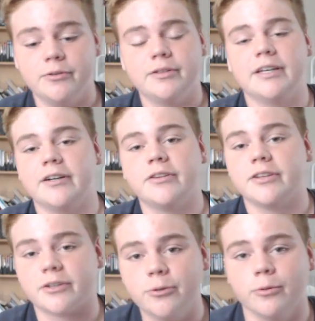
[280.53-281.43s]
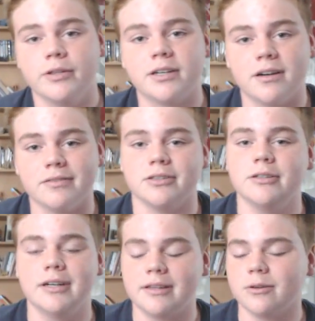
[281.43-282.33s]
They're cool. They're obviously
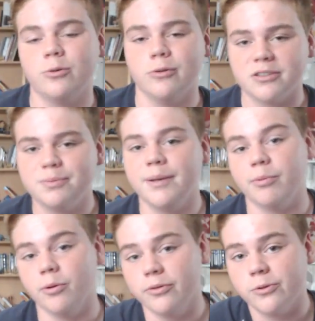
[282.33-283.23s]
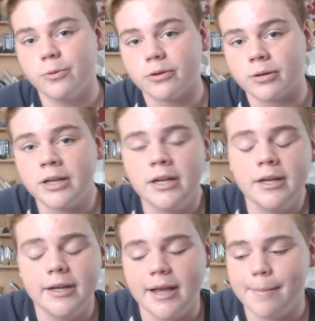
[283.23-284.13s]
like the coolest people in the world.
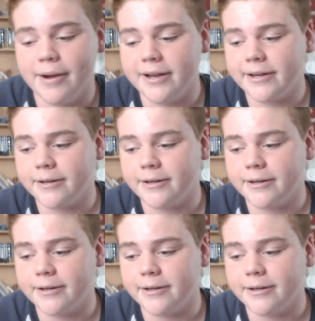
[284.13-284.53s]
But